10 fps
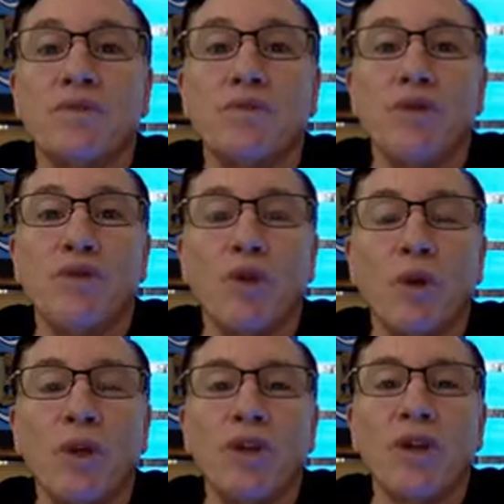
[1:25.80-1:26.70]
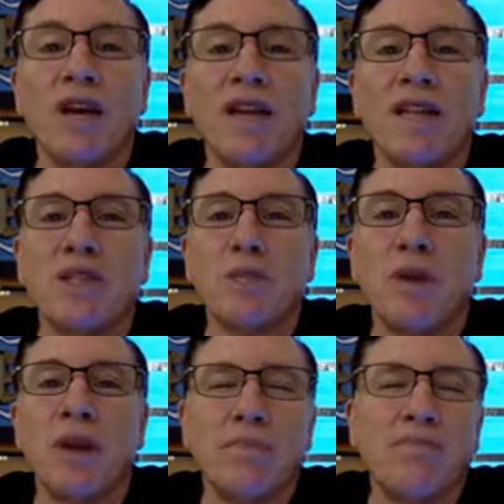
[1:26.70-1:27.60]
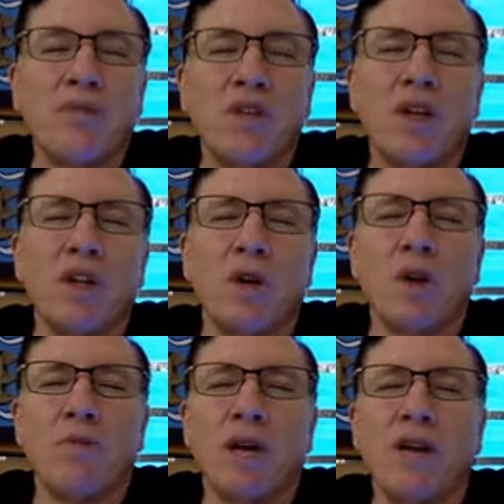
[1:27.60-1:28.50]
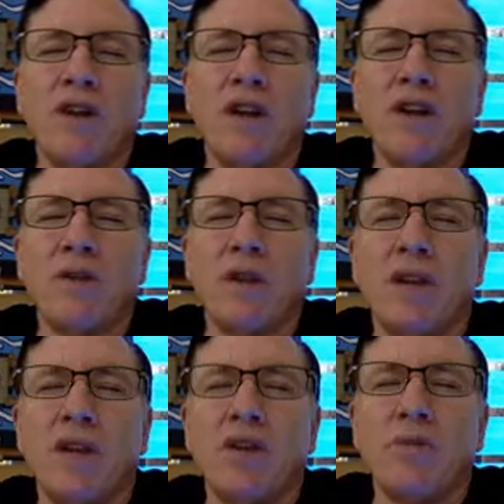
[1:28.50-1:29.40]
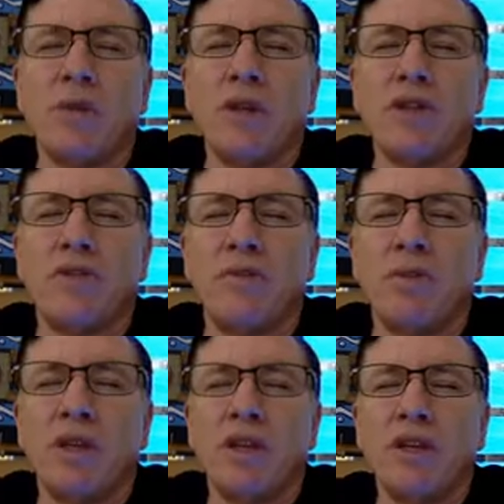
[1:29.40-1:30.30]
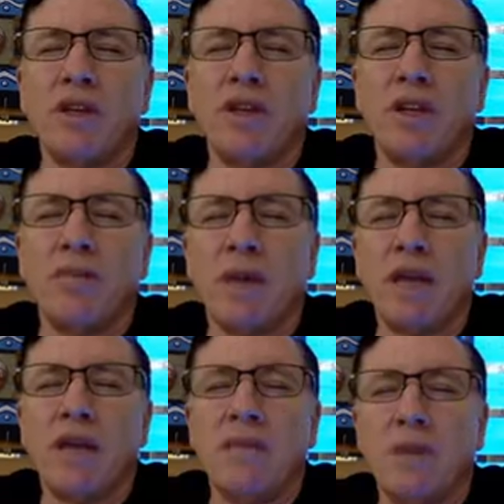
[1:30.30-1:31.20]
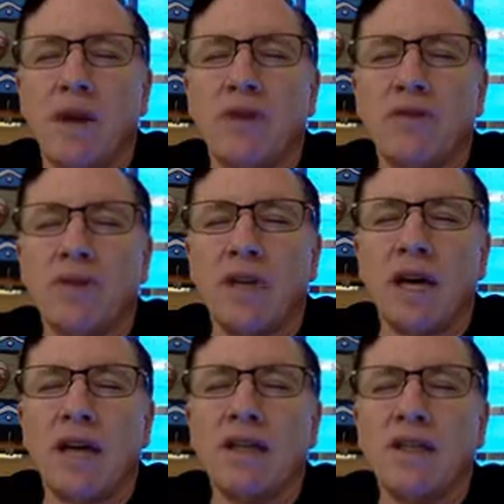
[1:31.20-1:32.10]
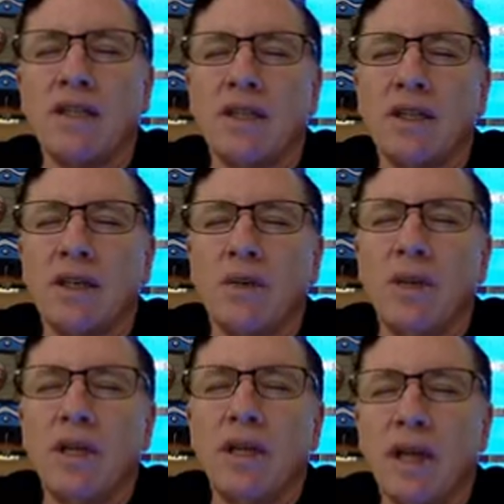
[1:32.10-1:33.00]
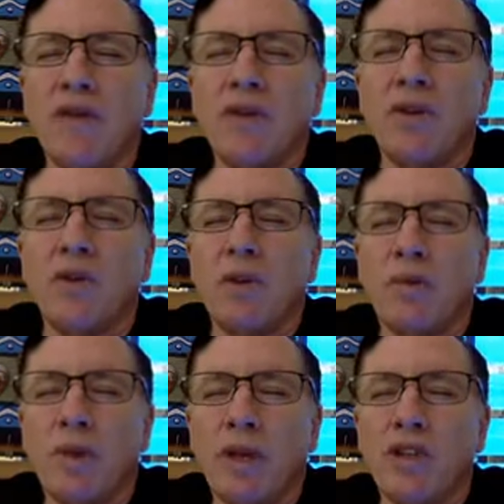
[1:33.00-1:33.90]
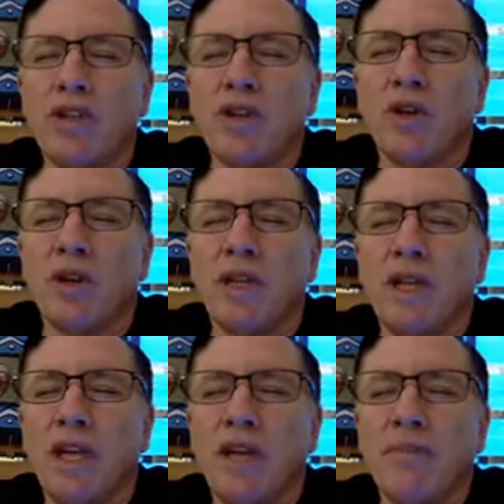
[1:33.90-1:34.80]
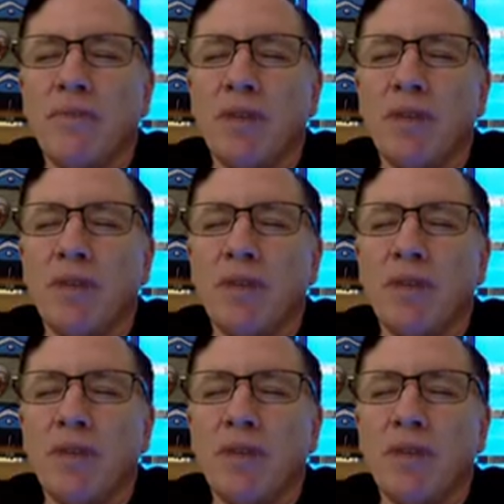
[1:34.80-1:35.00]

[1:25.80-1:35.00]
before we do that, let's pray. Dear Lord, mighty Father, we thank you and praise you for being a good and mighty and powerful God. We love you. We praise your holy name.